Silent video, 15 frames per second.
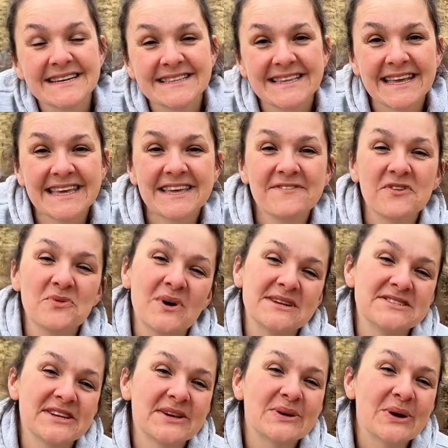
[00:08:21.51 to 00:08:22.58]
Thank you for
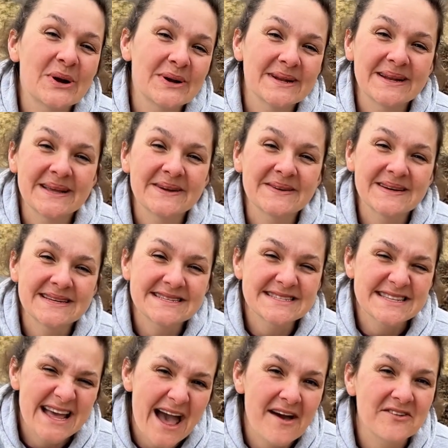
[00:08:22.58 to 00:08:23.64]
watching Garden and Grease.
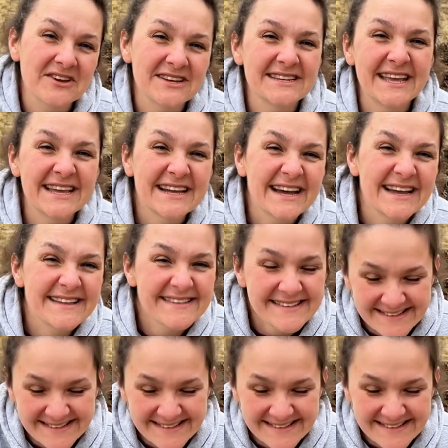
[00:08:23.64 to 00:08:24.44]
Have a good day, guys.